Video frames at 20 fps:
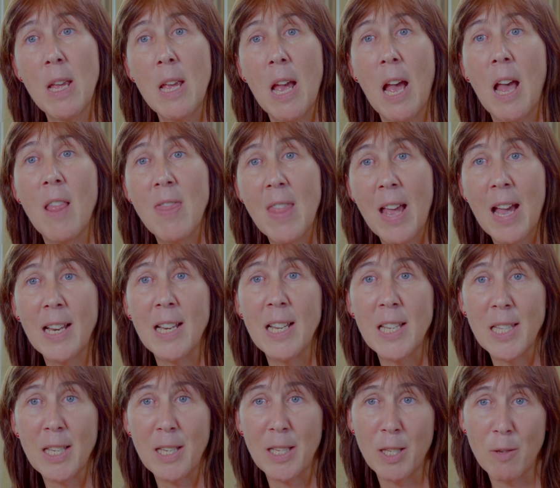And that
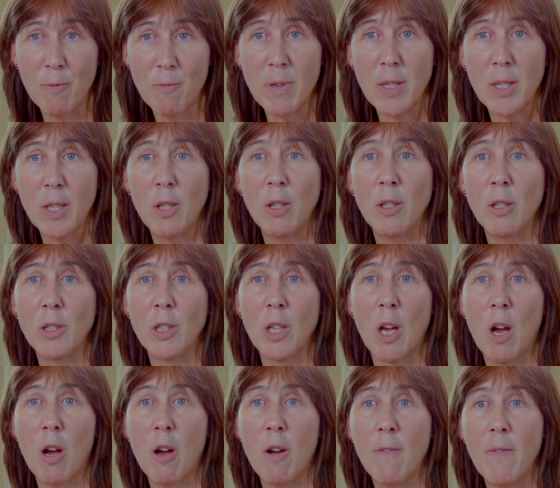is as a result
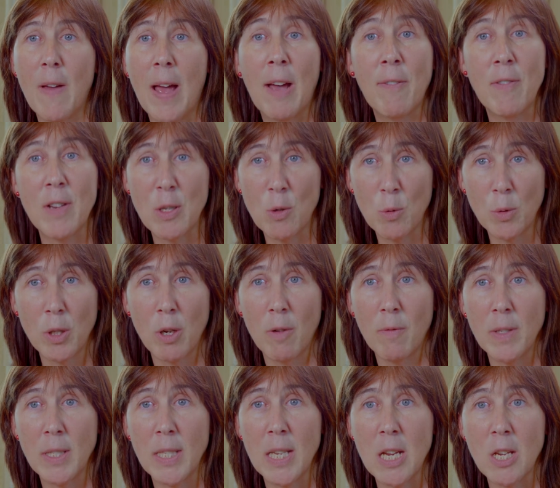of having those
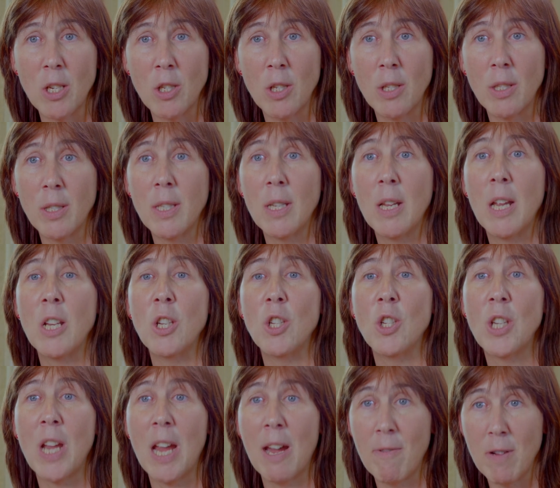conversations and
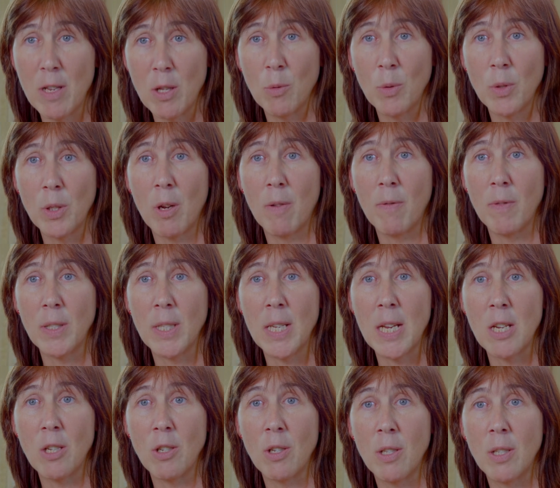sharing those
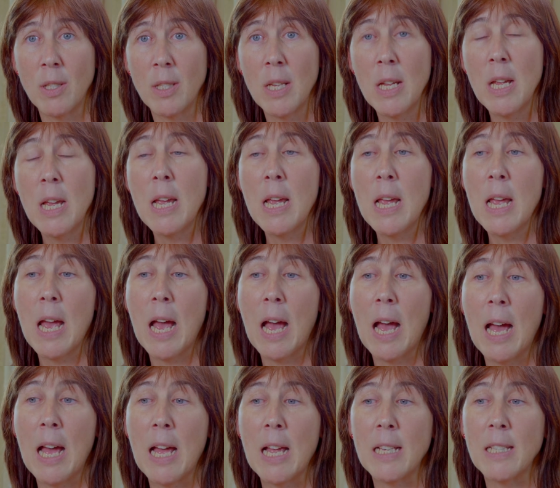conversations.
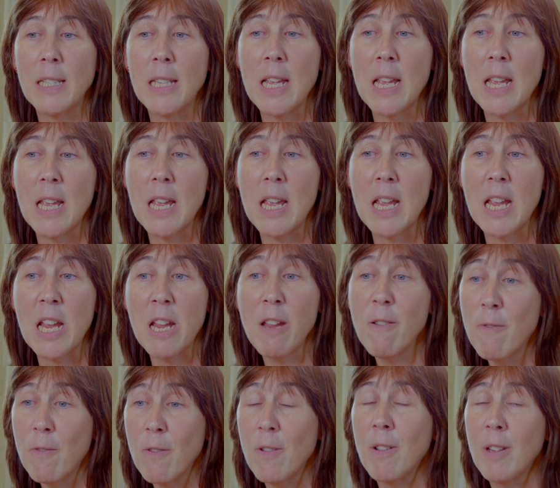And
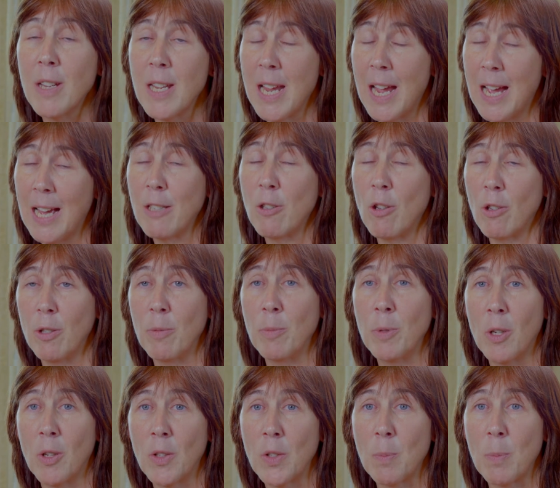if he had gone up
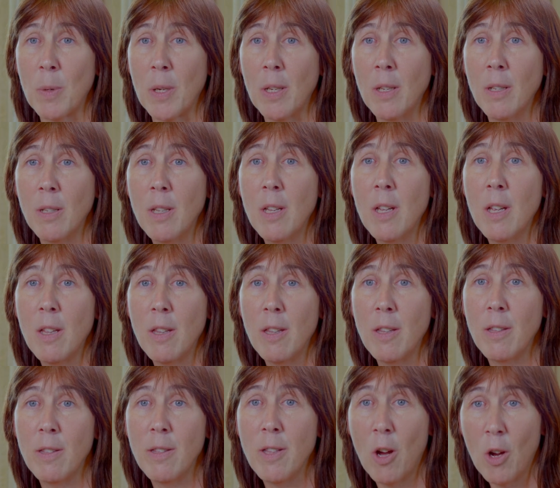to hospital,
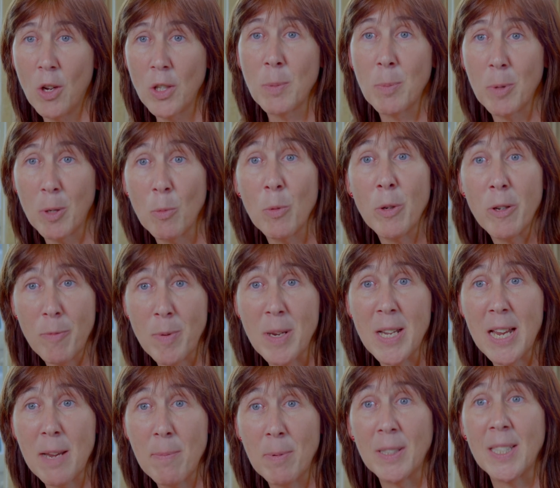the hospital would have
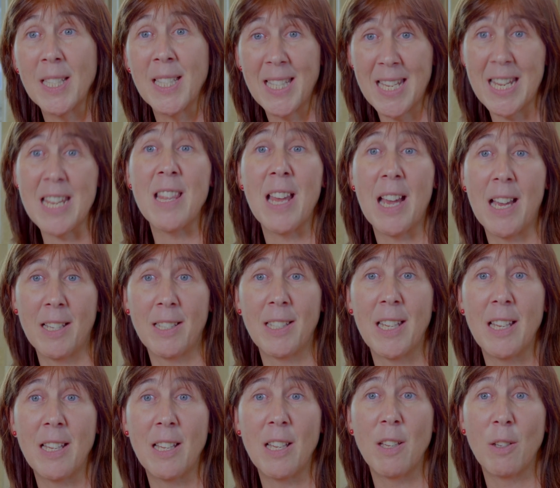been able to see that
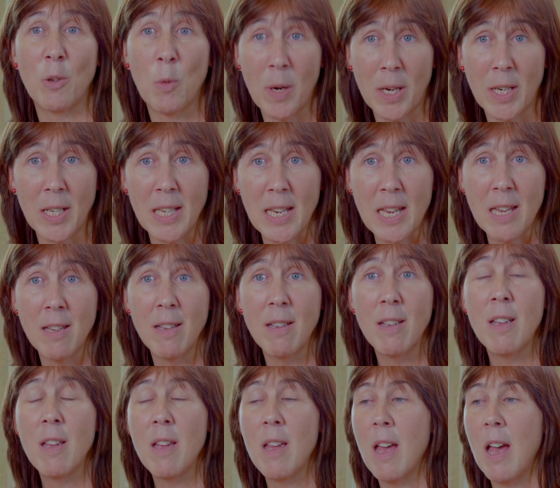quickly,
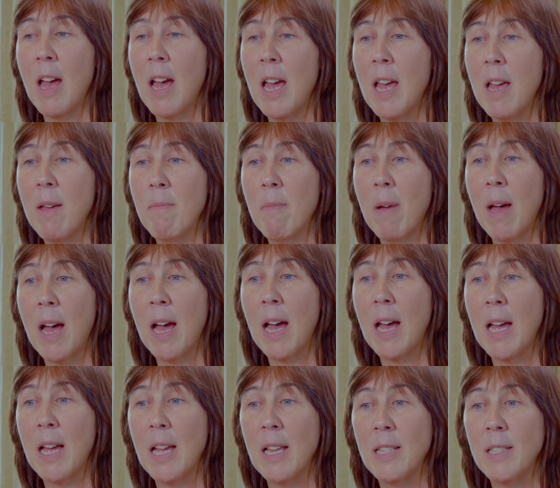
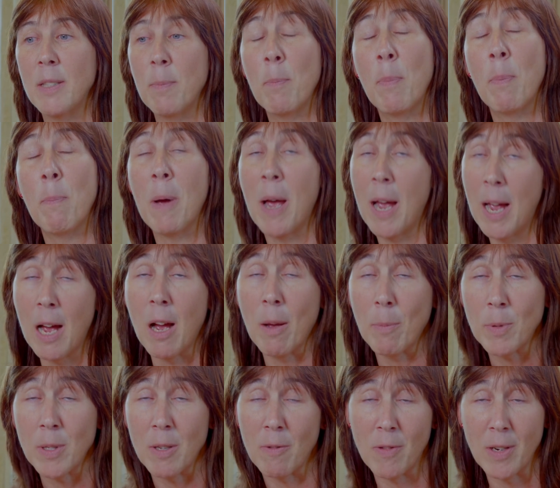and
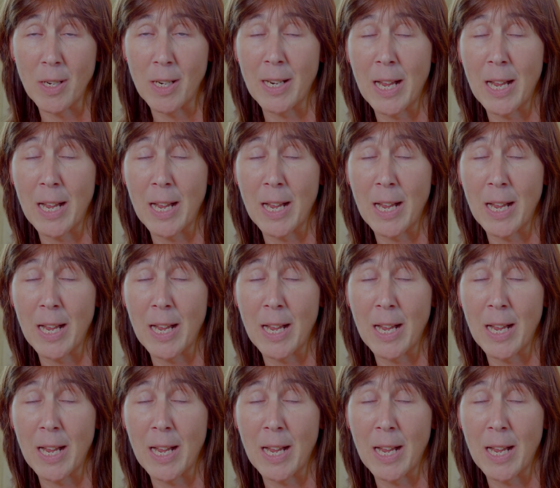perhaps if it had